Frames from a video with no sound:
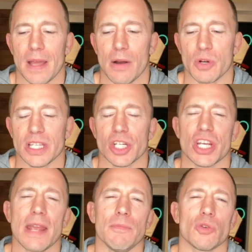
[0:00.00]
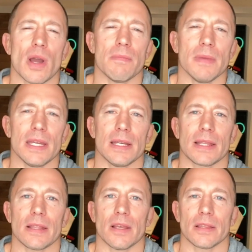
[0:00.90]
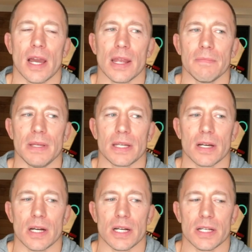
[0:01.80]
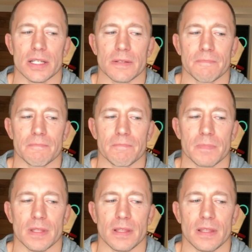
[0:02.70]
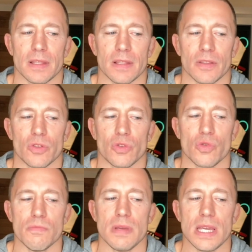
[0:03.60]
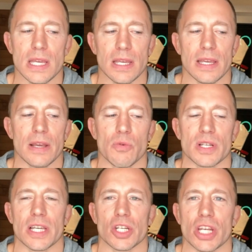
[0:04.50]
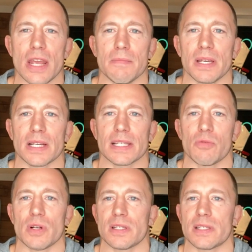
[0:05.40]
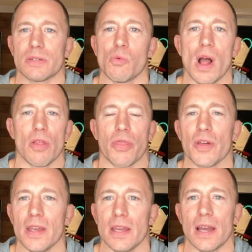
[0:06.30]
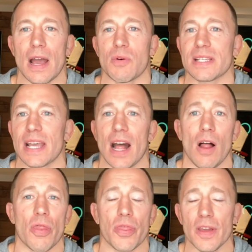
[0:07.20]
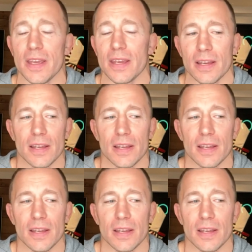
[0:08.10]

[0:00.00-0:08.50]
I was ashamed to admit it at the time because to me, it was a shame because I was wealthy, I was healthy,